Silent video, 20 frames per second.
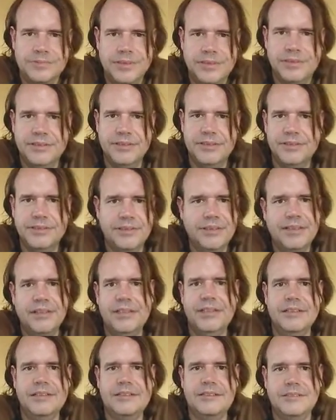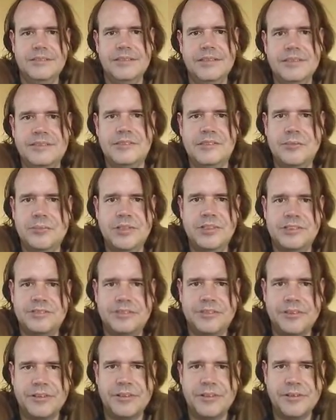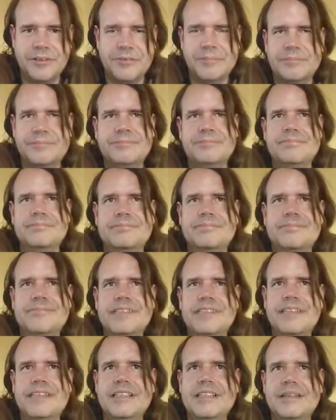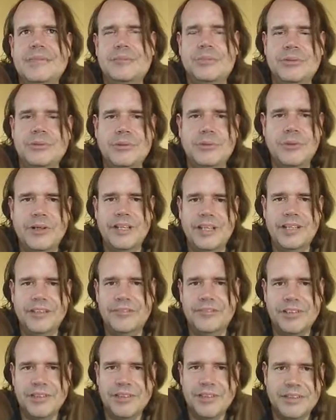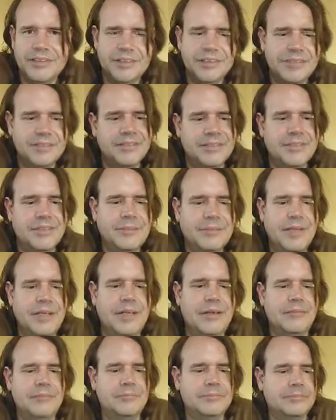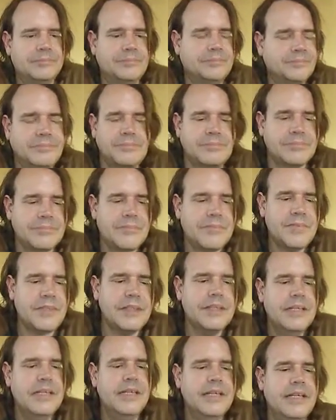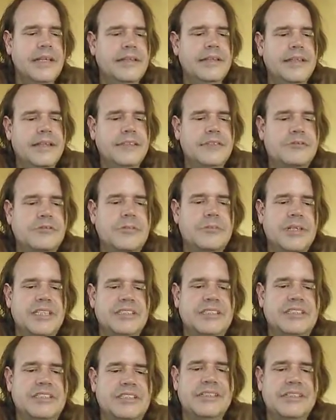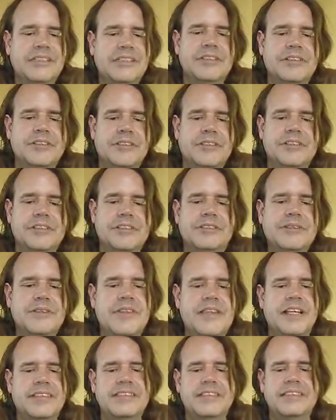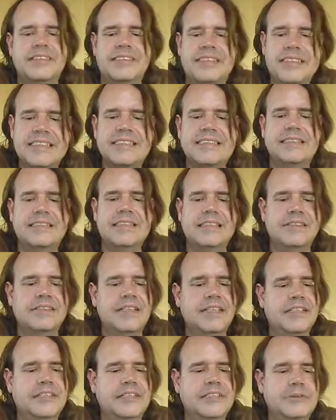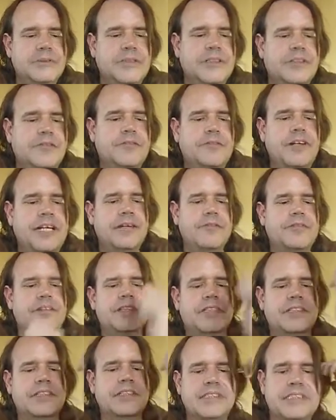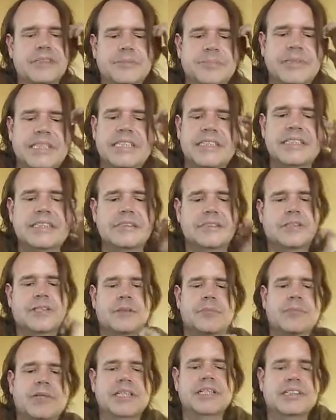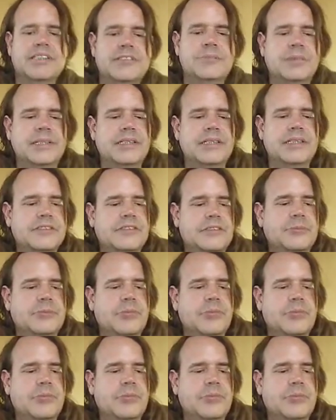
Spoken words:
So much for the blue wave. Um, Things were much different during the 2016 election when 5 of the 6 biggest dark money spenders supported Republicans.